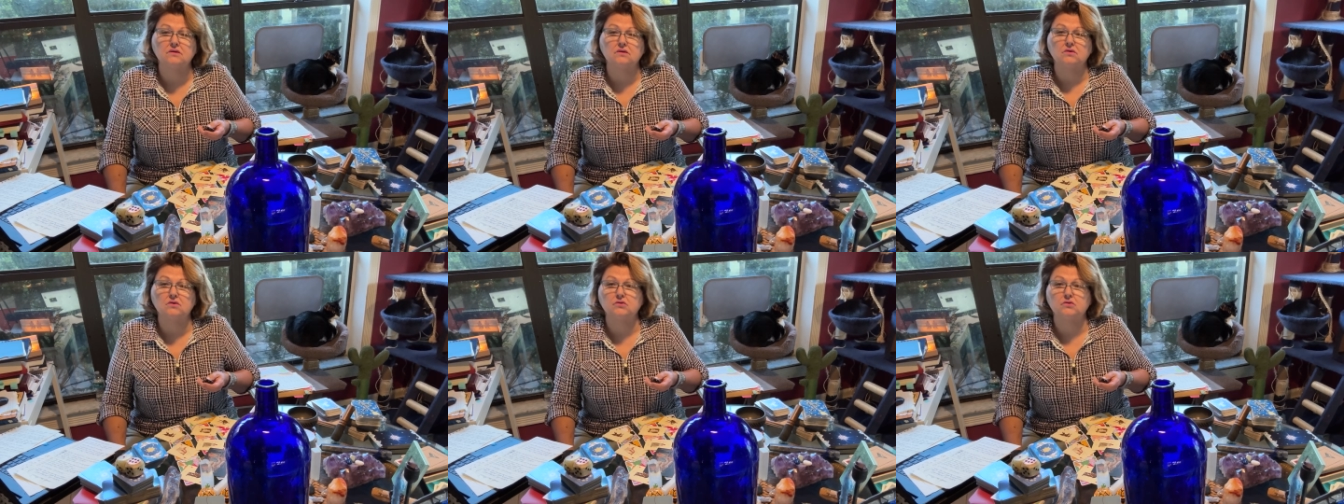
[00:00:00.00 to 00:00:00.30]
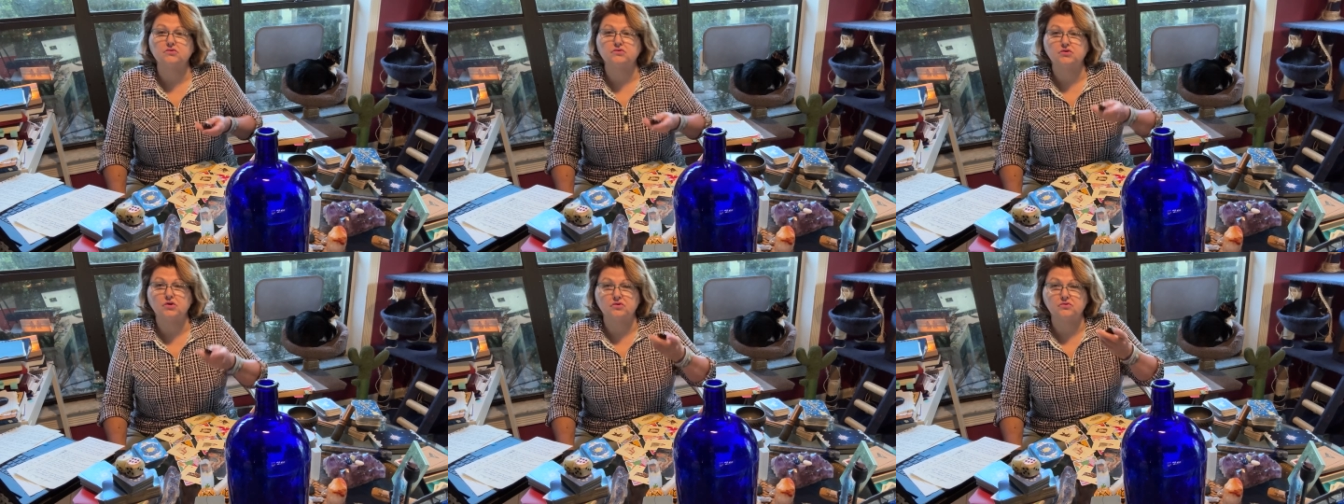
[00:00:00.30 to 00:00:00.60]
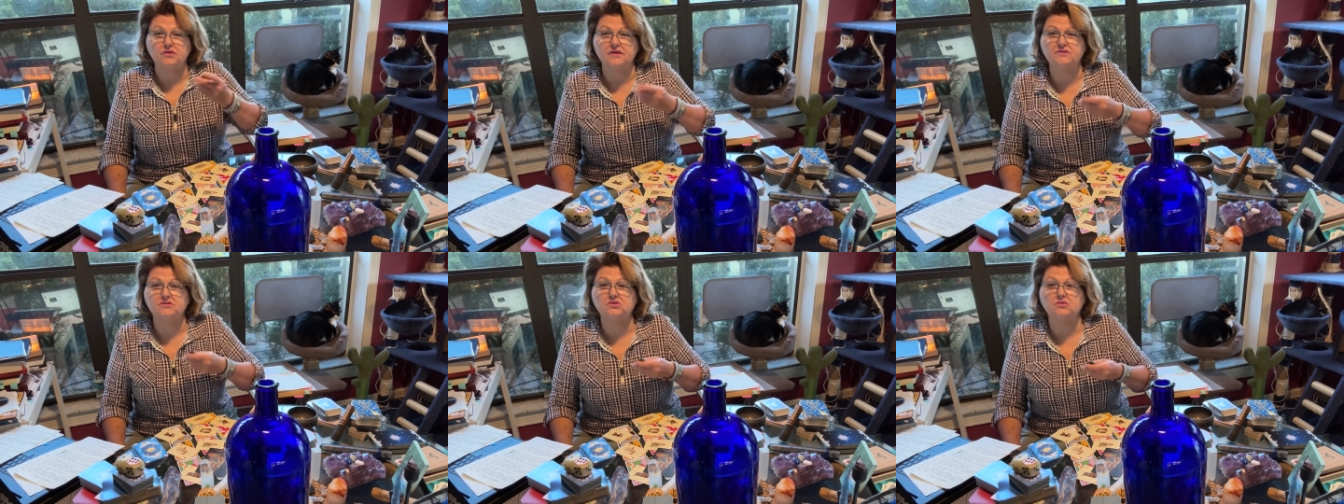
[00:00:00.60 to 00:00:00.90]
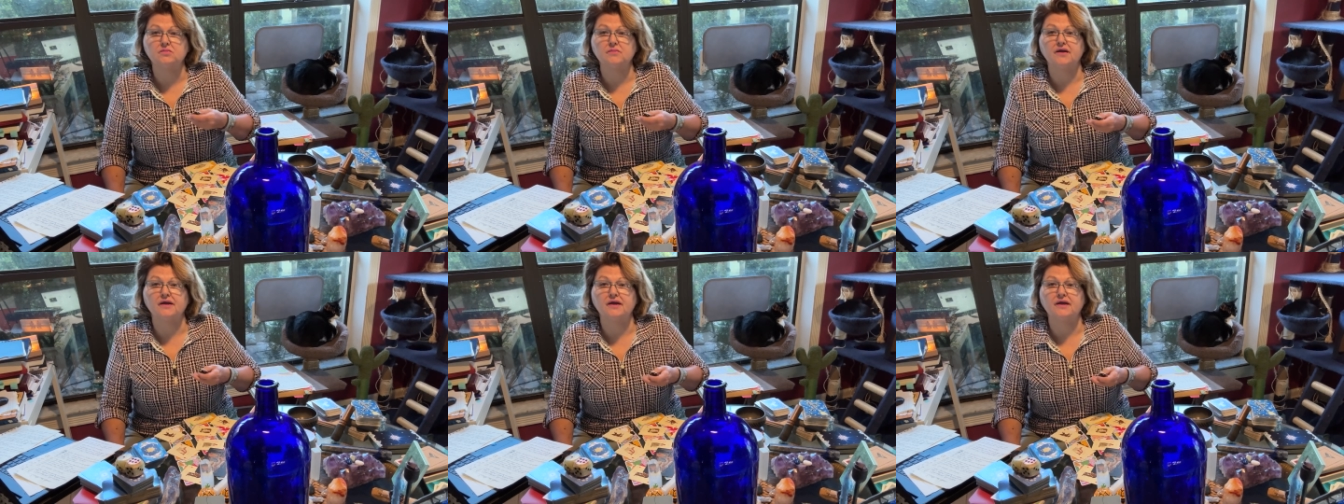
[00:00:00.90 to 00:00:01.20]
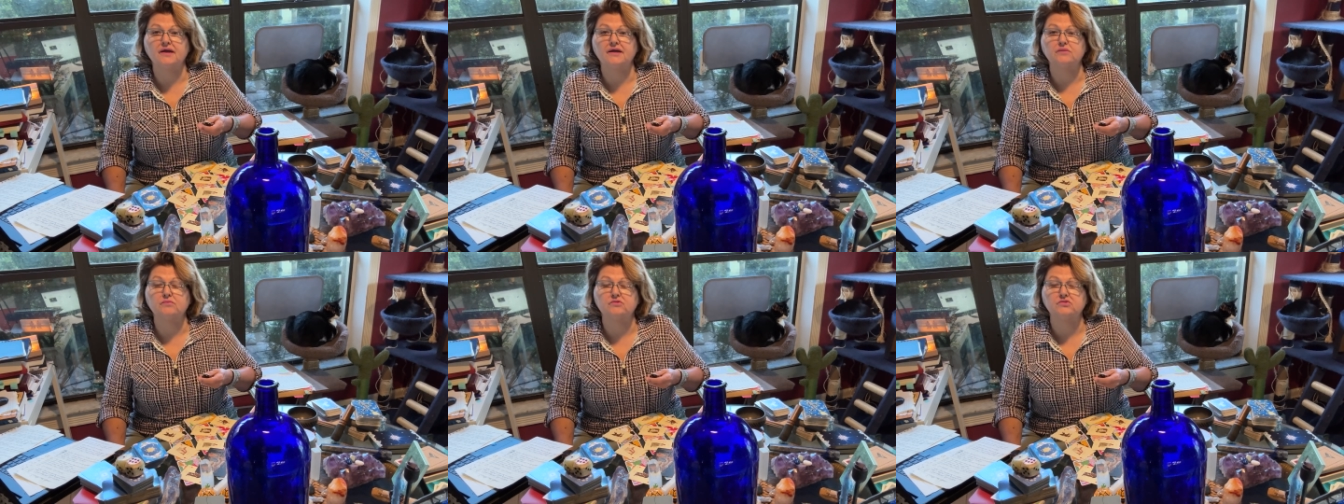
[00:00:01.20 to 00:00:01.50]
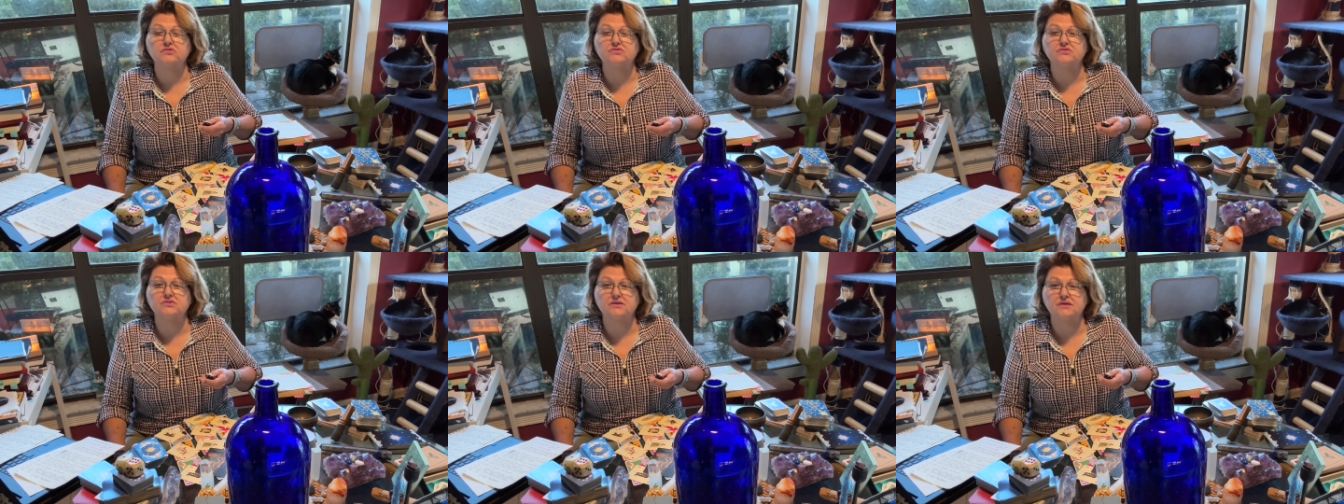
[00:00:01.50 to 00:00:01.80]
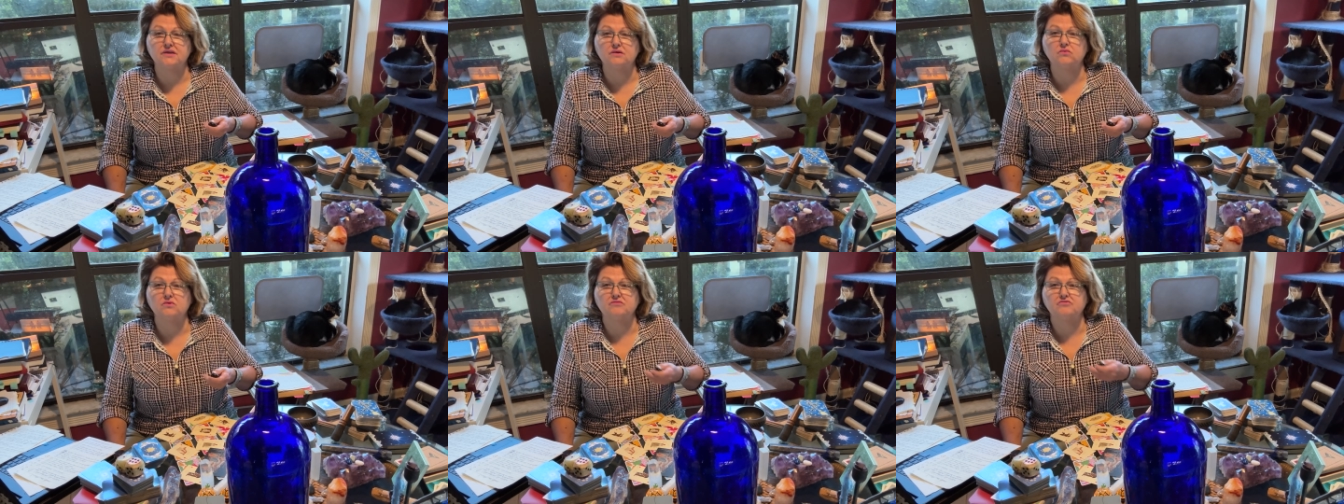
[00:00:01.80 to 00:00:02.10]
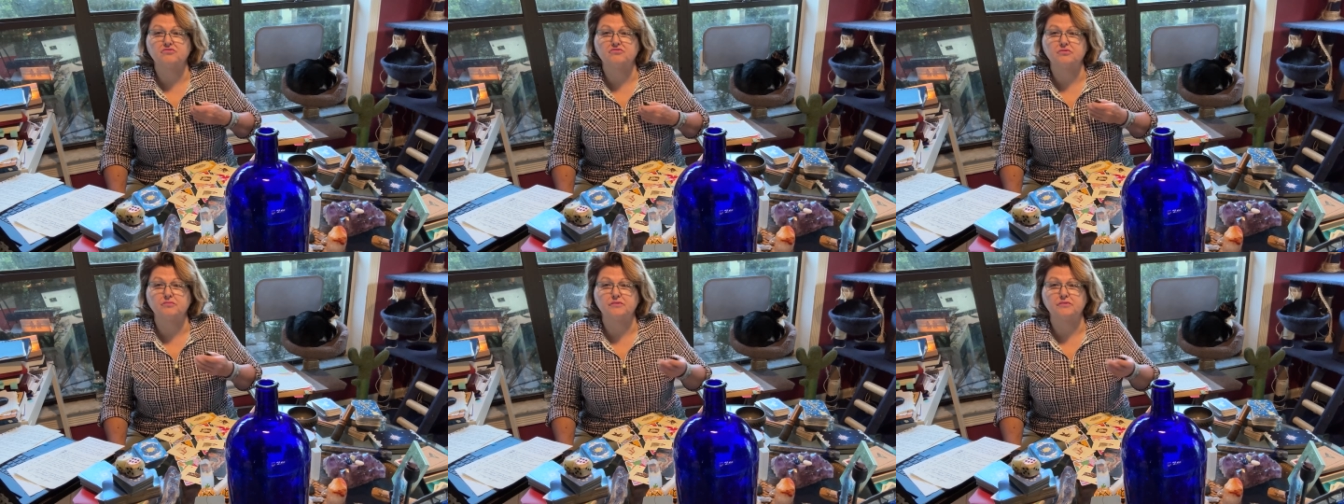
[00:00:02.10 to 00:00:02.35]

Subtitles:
or donate to my animals and get one from